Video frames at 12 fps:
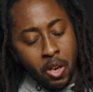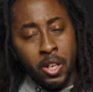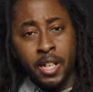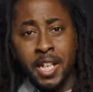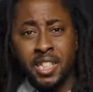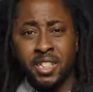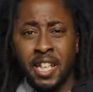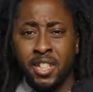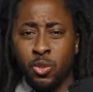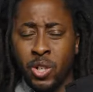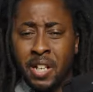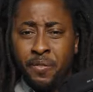All that they they
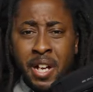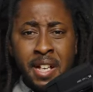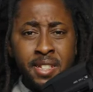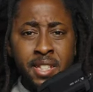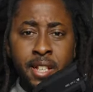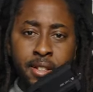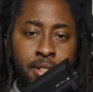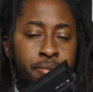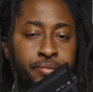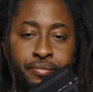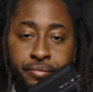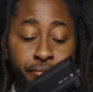doing that for our safety
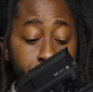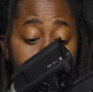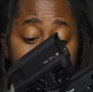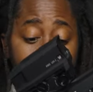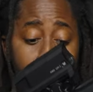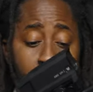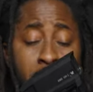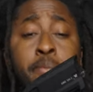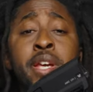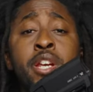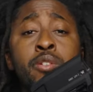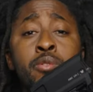and
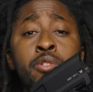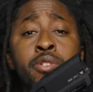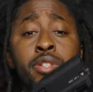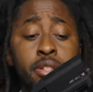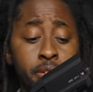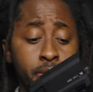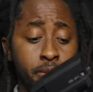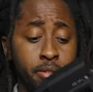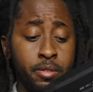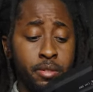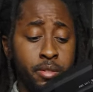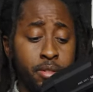make it worse.
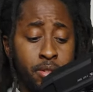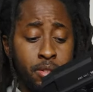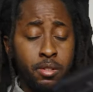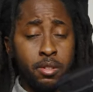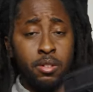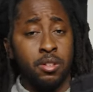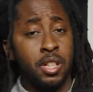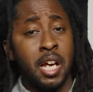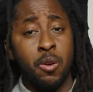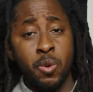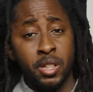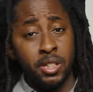Like
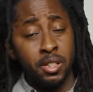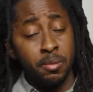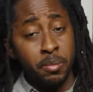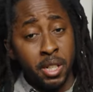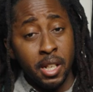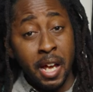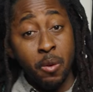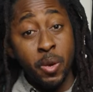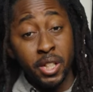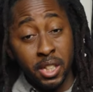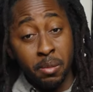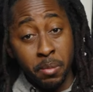I went to the mid I
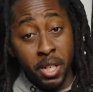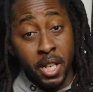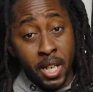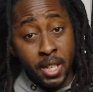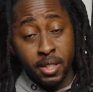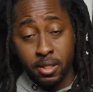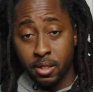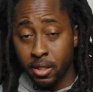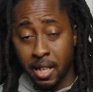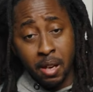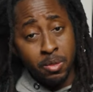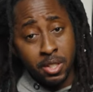went to the Middle East
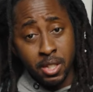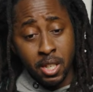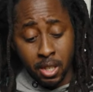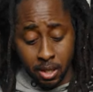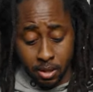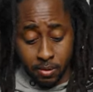and I was scared.